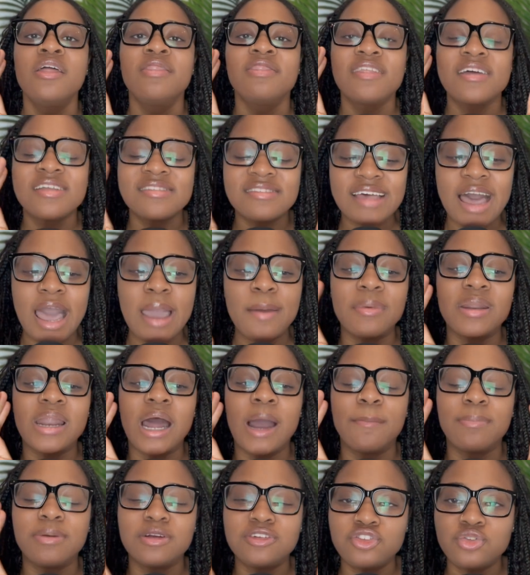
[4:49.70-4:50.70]
the time and
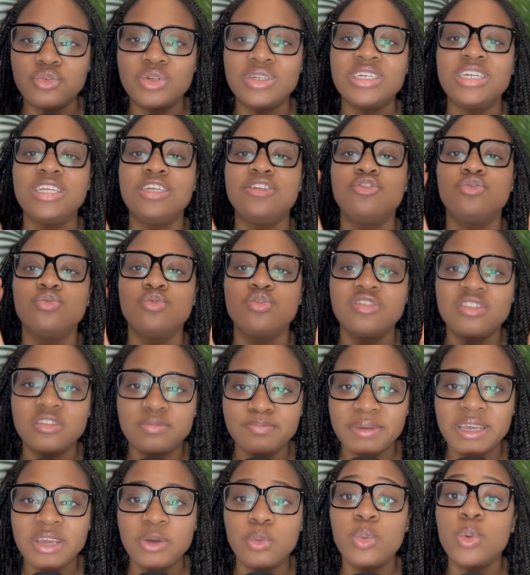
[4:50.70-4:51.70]
opportunity to
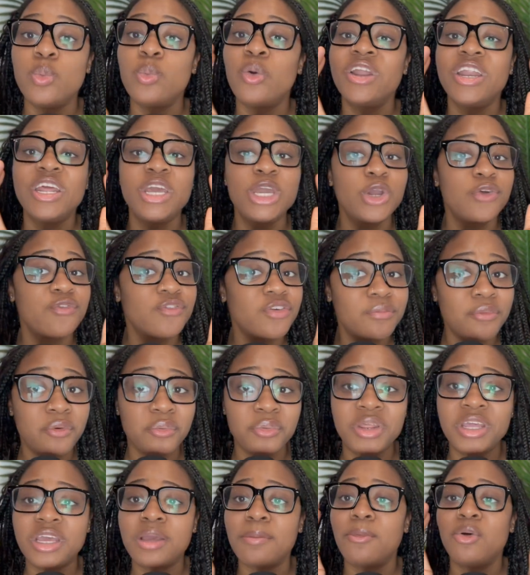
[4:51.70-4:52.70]
speak. We want to hear from
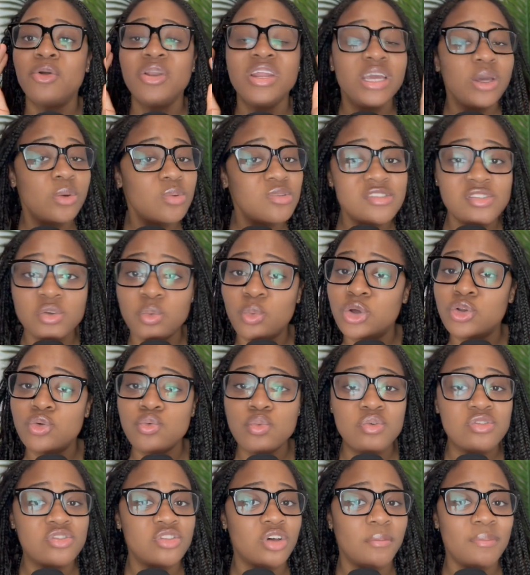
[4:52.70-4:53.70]
Monique. Monique was the one who
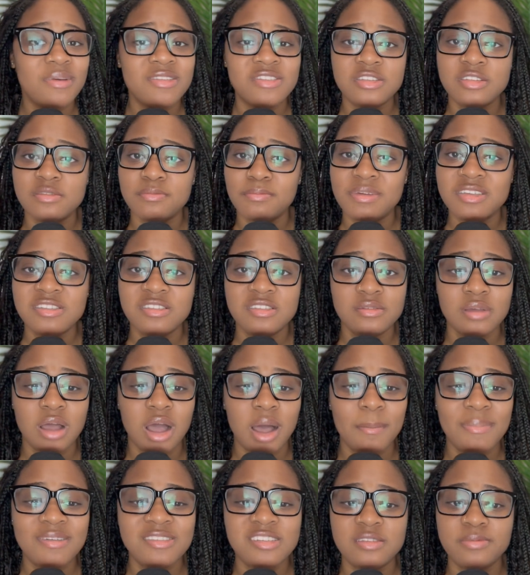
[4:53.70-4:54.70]
was on Miss, Miss
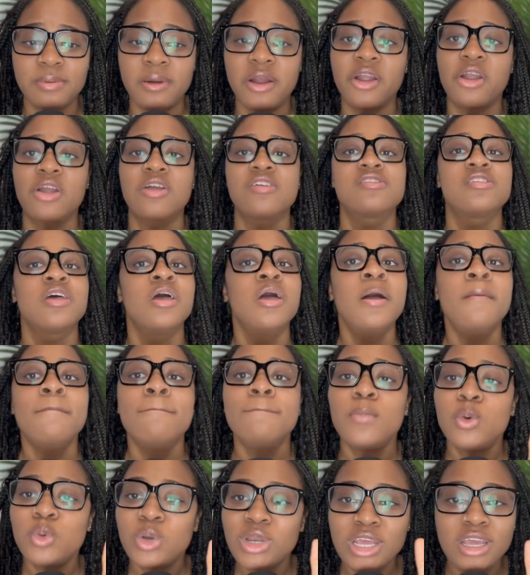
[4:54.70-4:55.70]
uh, Mrs. Parker's.
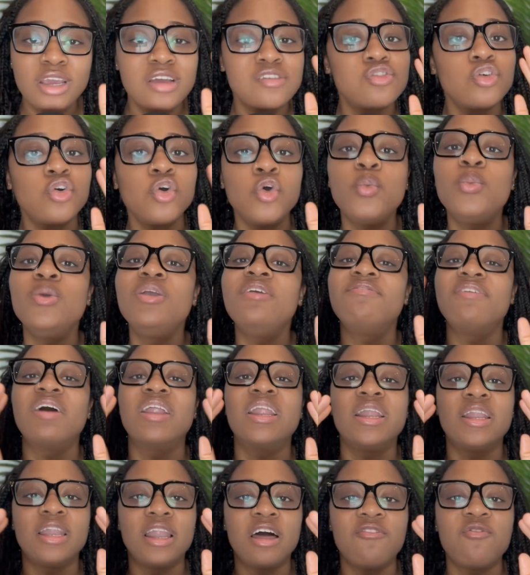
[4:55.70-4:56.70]
Monique is who we
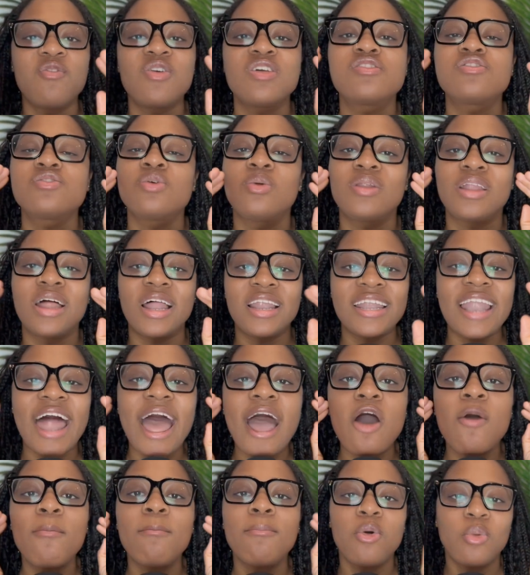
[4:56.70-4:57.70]
fell in love with. So
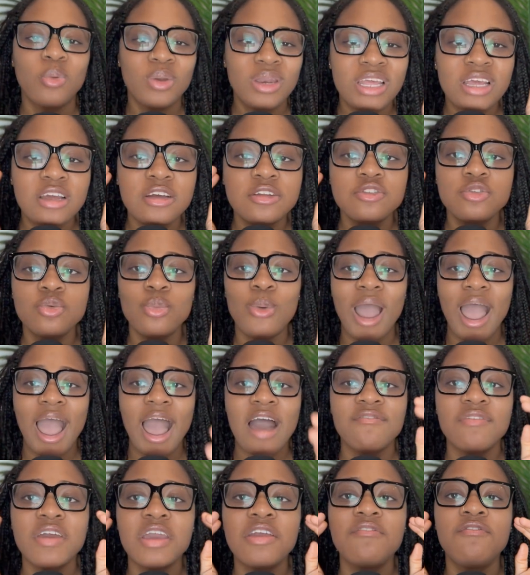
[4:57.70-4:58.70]
allow Monique to
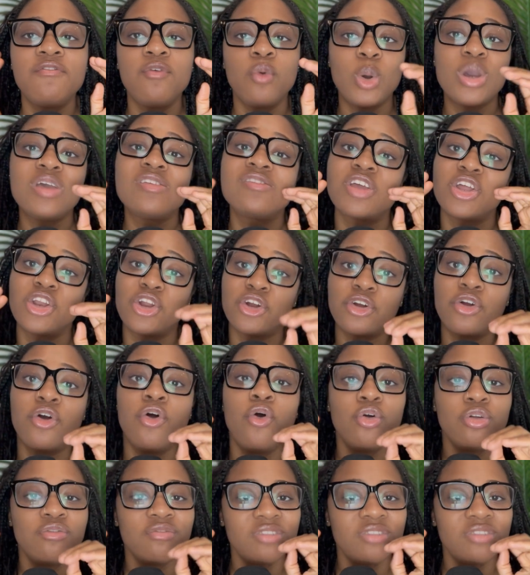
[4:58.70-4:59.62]
have a voice in her own